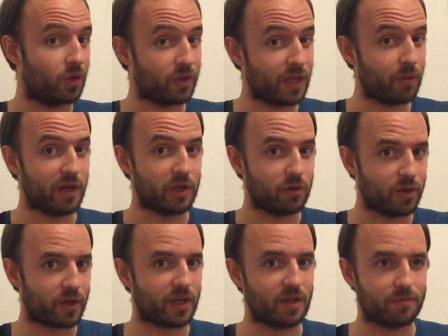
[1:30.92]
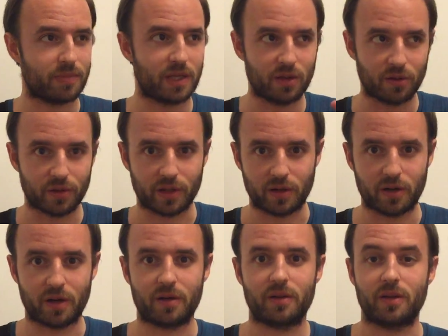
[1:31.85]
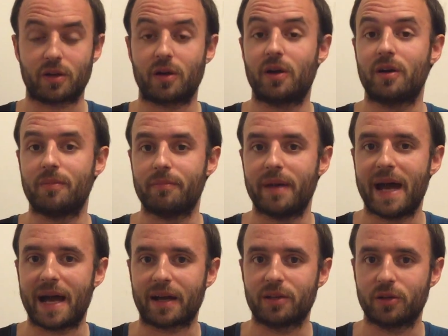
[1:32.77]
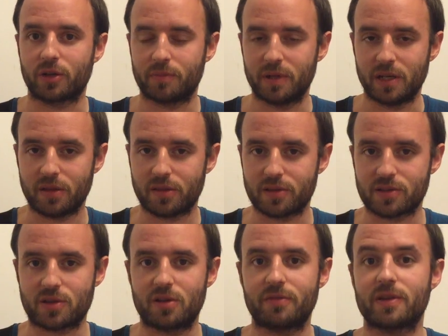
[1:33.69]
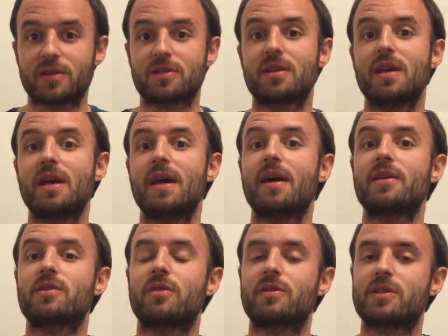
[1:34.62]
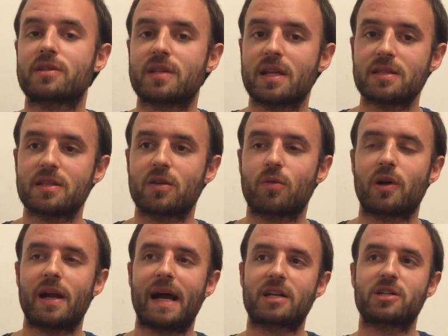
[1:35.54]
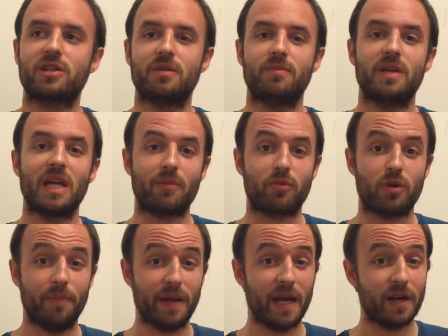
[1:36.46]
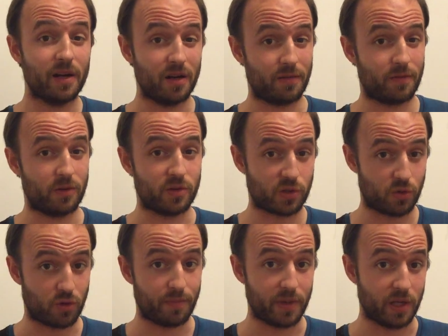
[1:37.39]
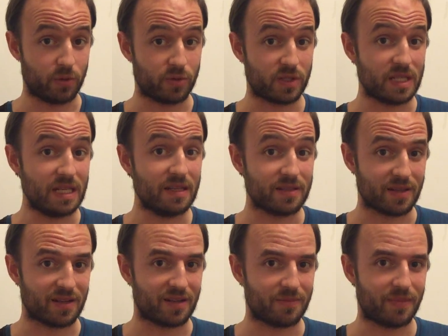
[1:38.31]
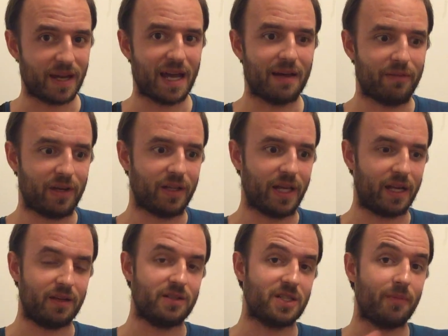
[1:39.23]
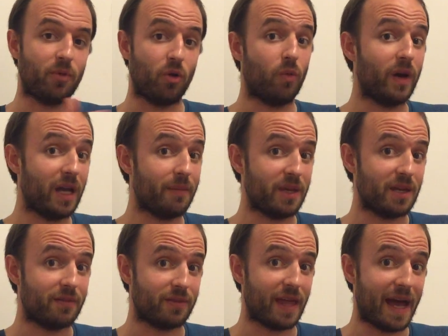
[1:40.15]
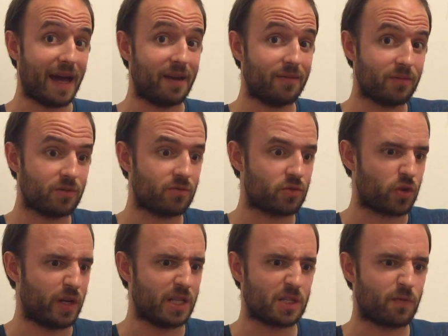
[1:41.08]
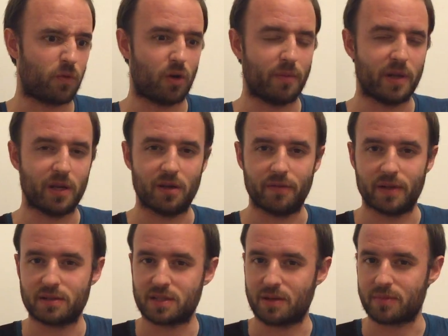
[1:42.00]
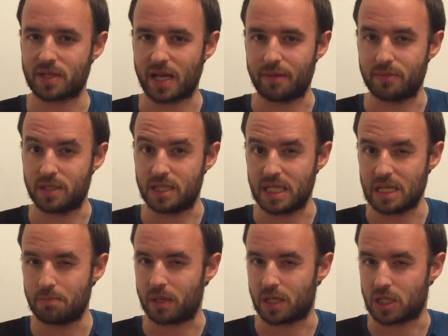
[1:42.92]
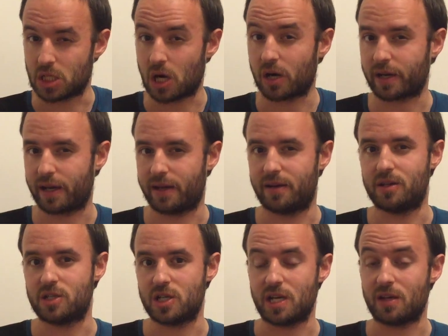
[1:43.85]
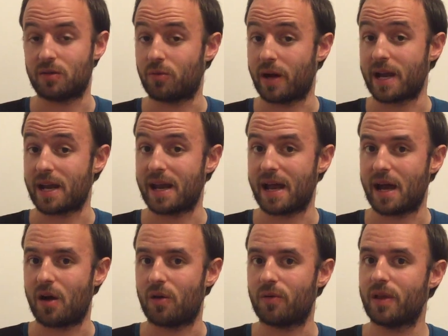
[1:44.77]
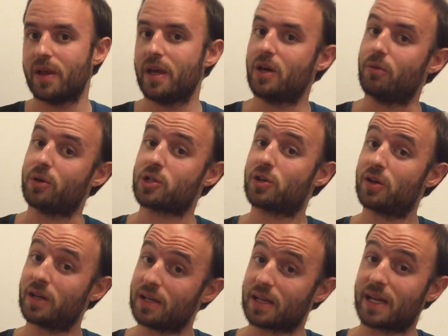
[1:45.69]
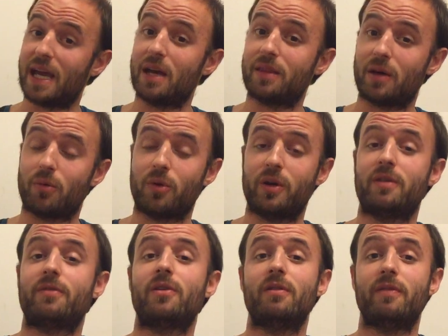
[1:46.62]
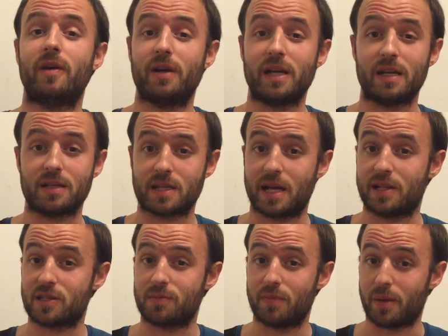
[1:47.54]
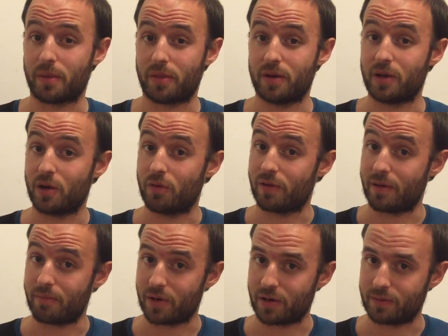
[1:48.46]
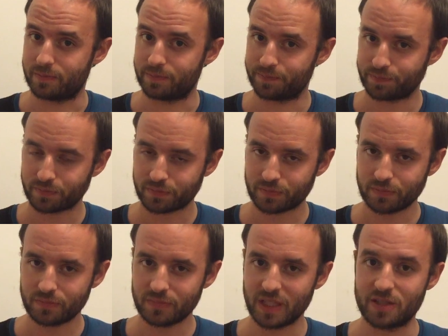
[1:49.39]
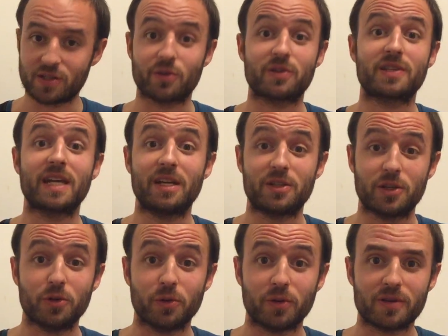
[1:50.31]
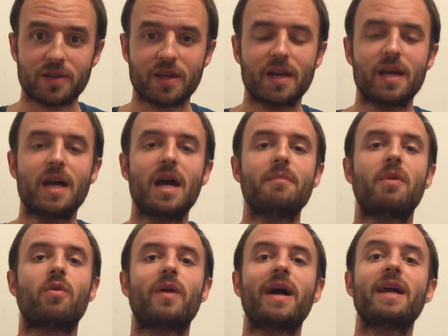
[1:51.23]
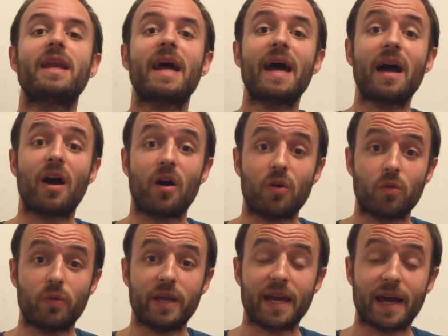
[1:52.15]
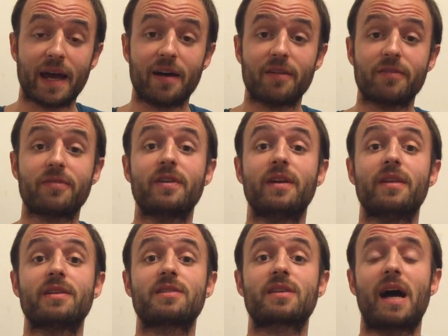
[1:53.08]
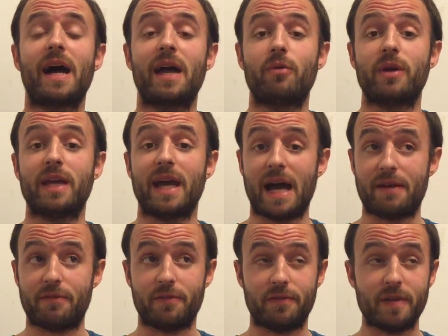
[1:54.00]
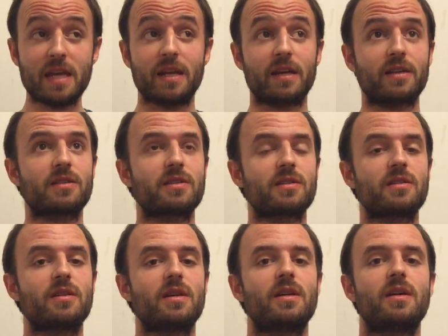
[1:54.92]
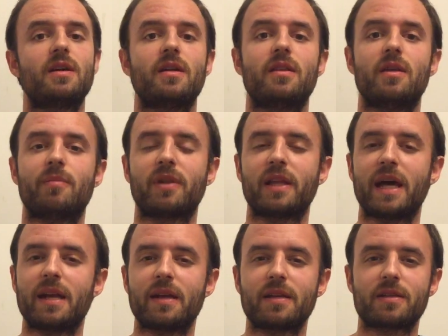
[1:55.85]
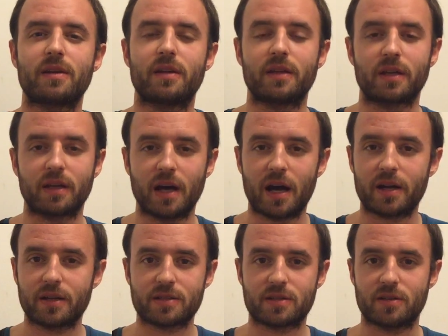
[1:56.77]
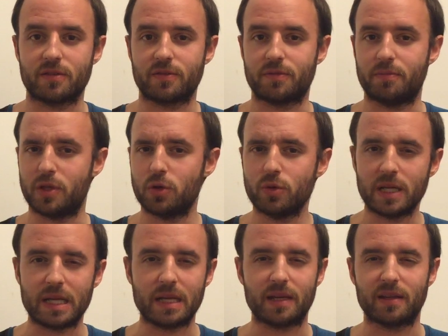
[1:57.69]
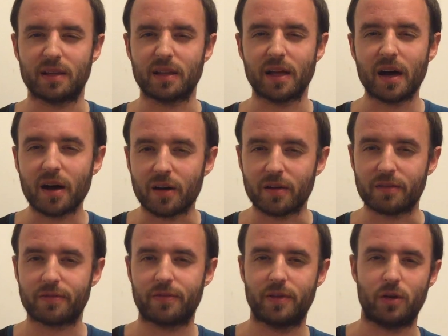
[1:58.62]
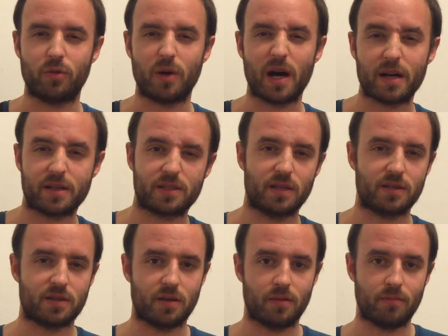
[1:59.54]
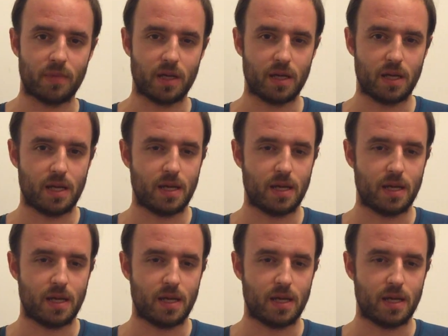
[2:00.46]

only when you look and peel the curtain back and look beneath the surface. So there's a sense that we're actually being prepared for Scorpio season by having like a double whammy of that transformative and sometimes deep and dark energy right now, which could indicate that we're in for a very intense month in November. So stay tuned. But right now we have in the sky, we have Venus, the planet and the goddess of beauty, love, eroticism,